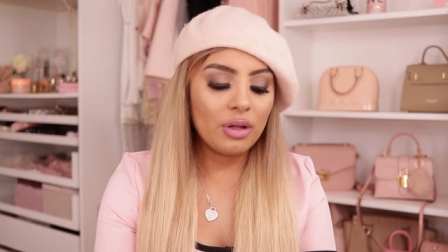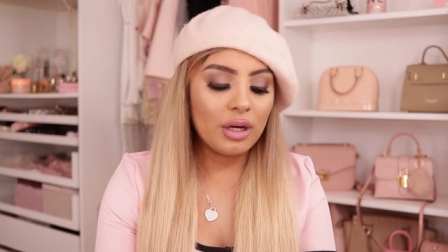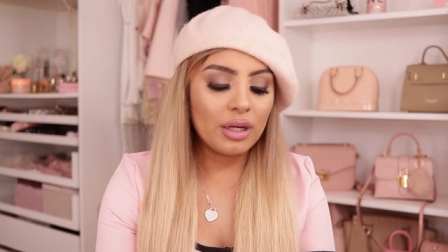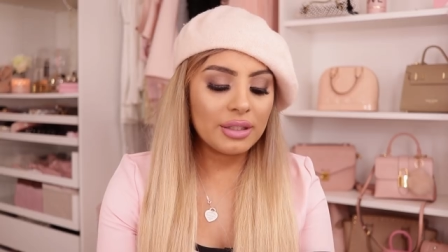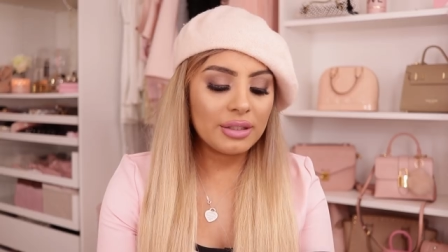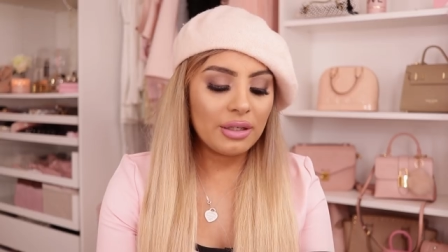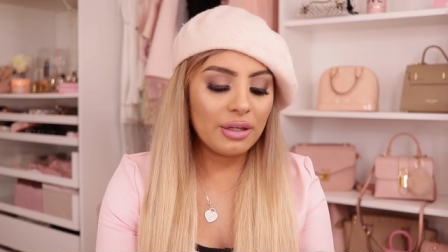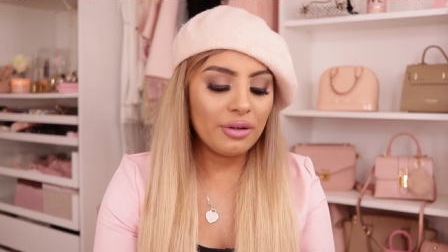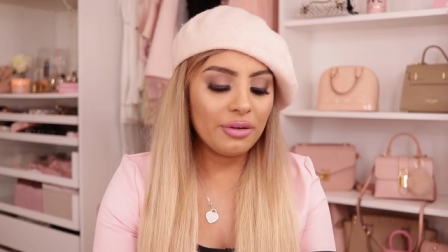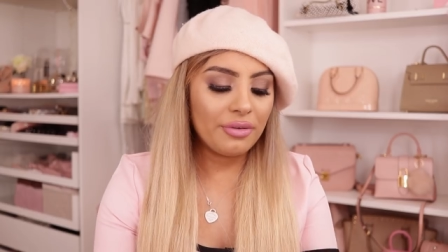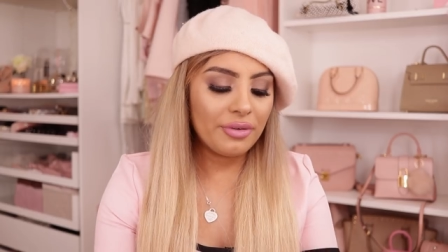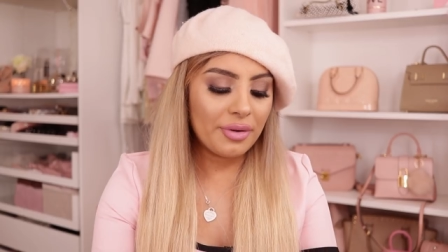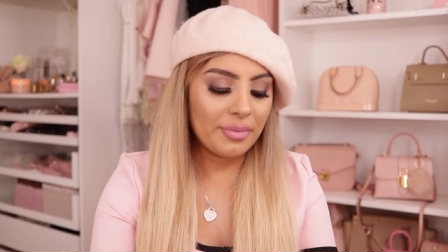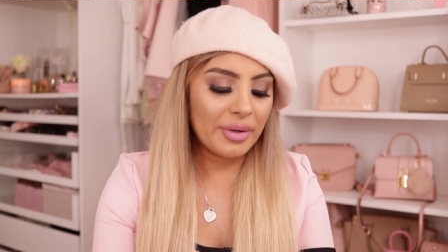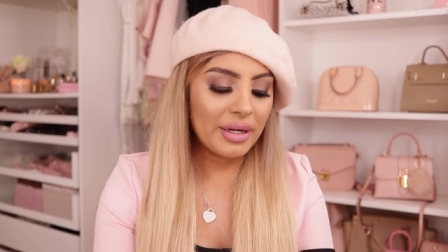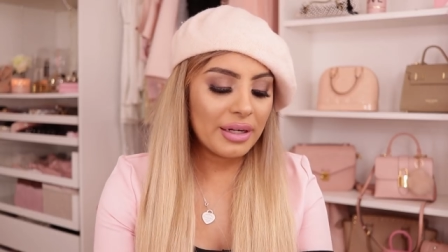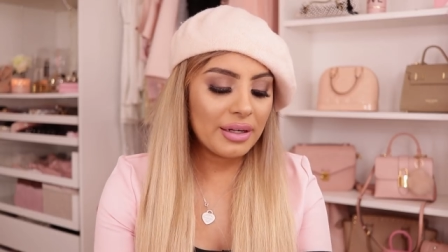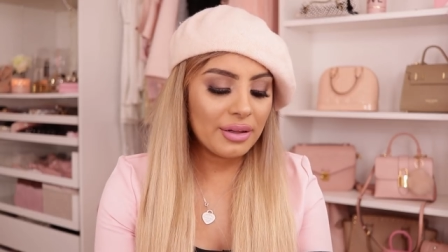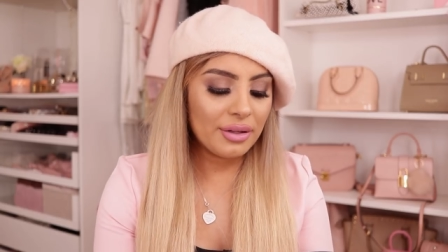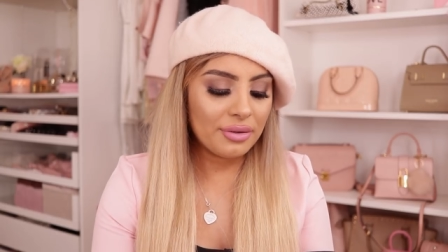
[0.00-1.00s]
gloss all over
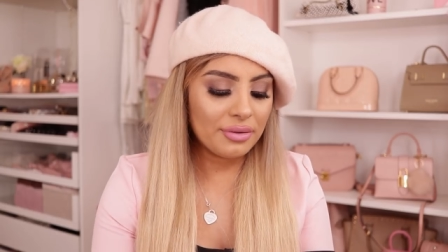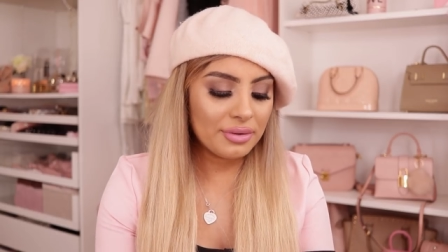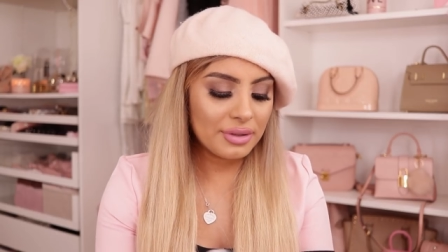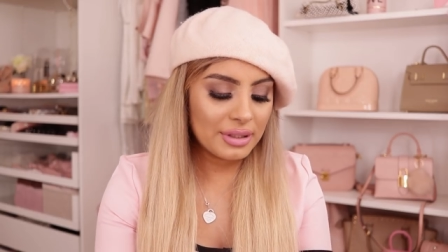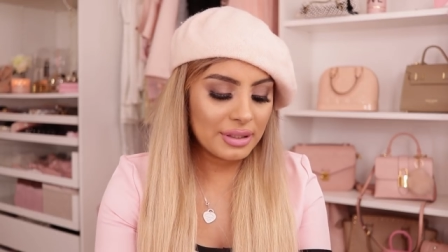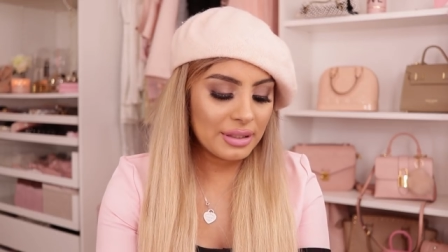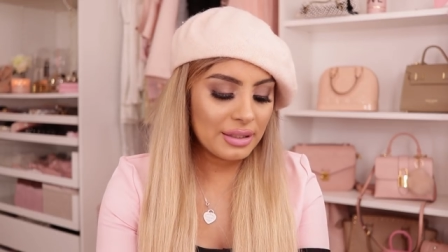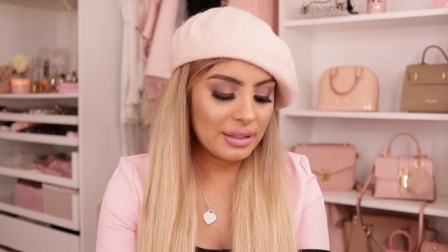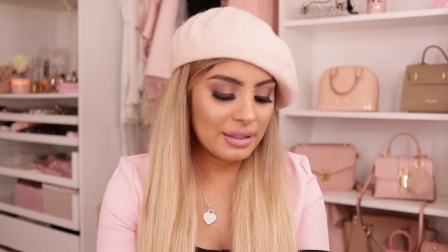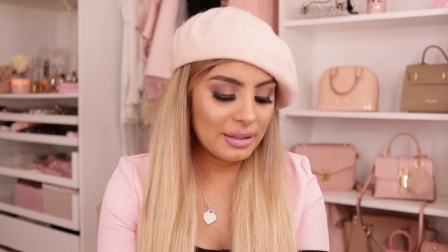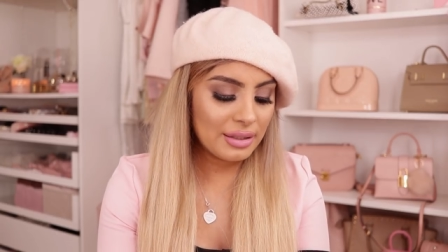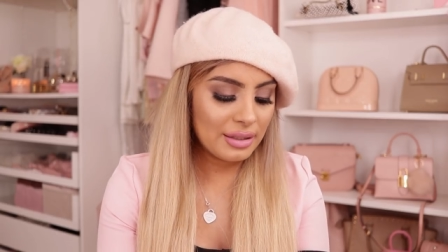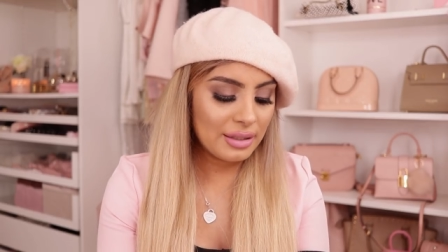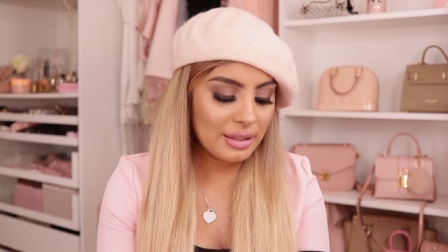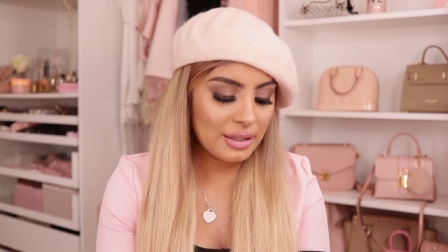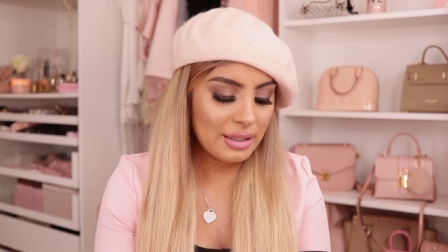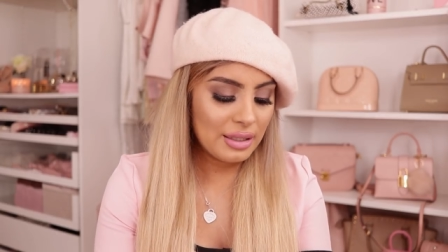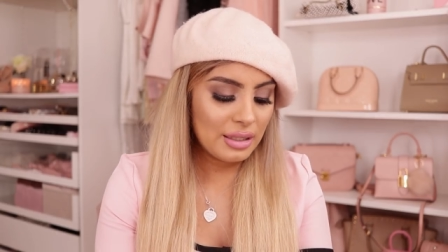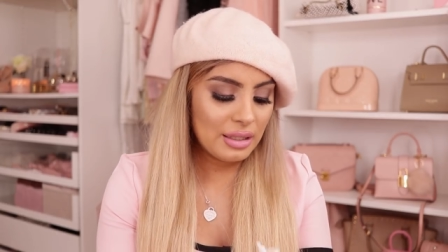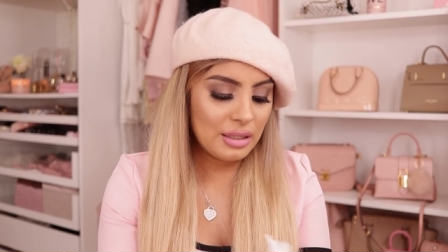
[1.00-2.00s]
my clothes
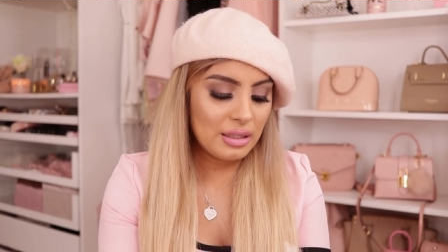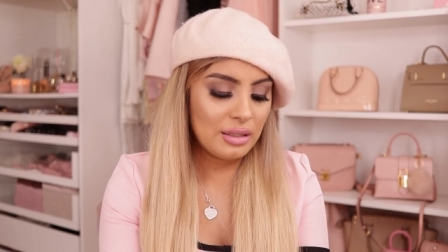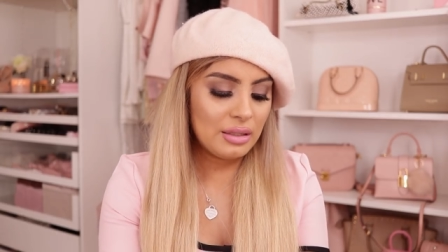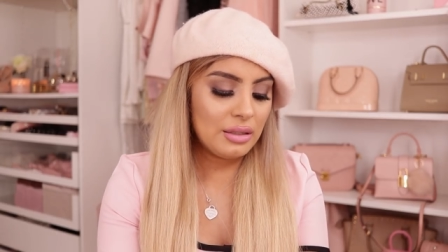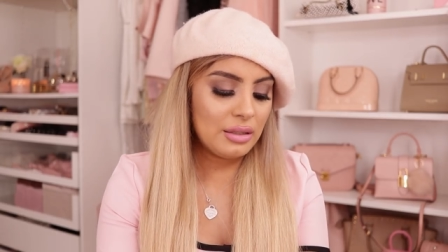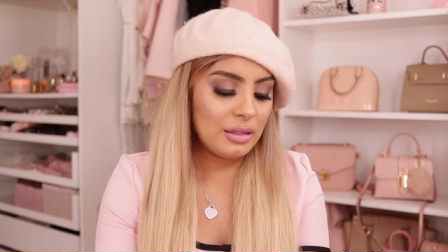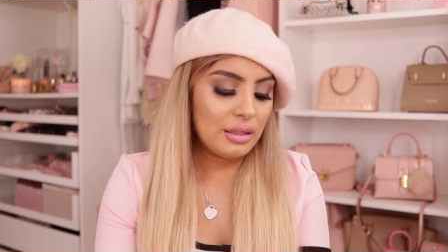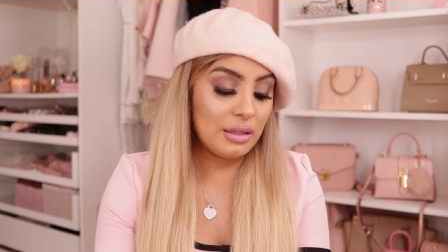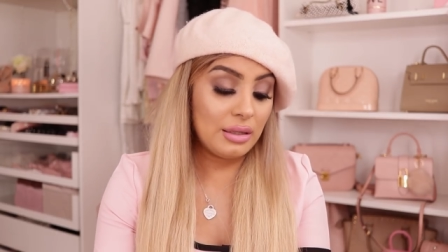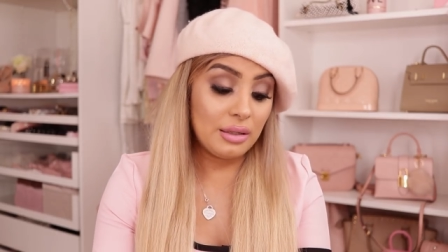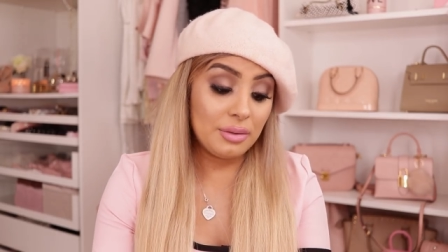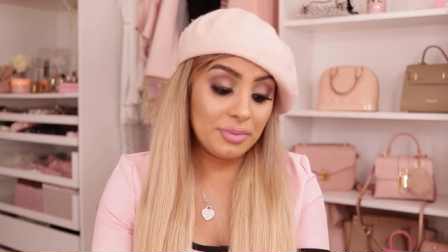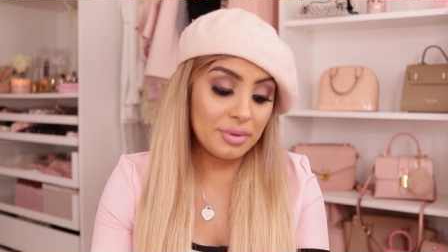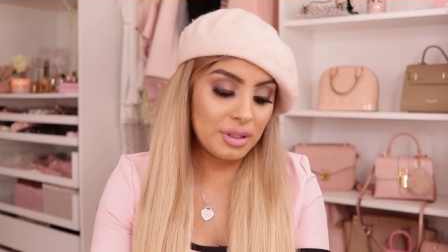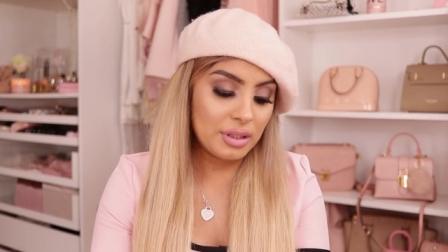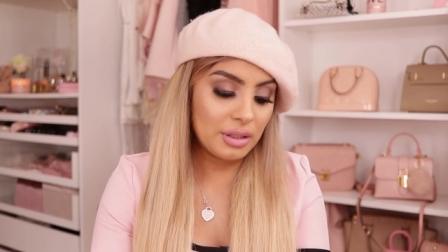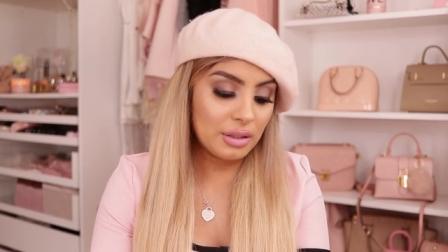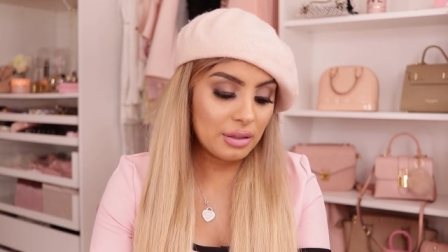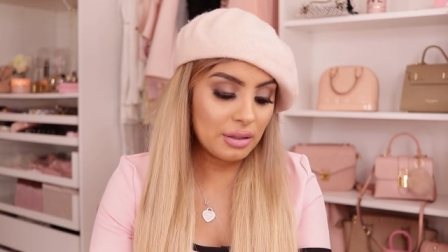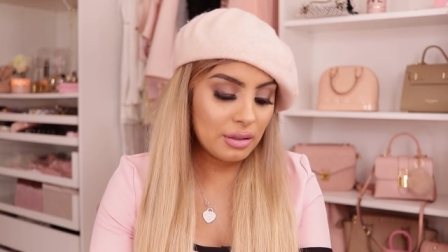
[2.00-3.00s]
and
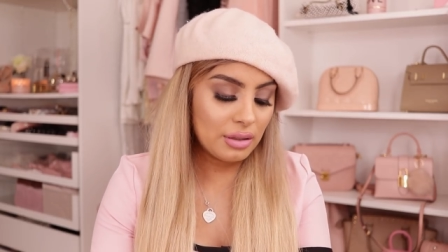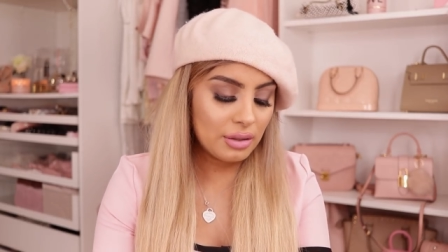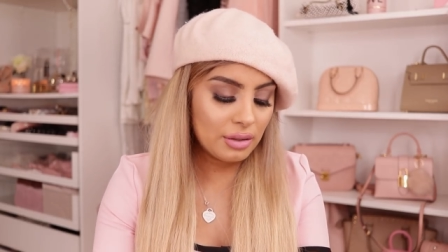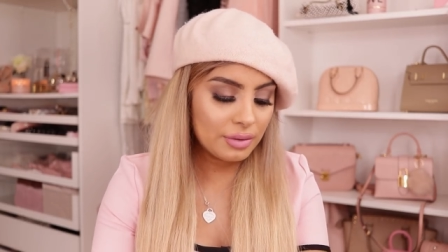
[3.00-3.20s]
lipstick.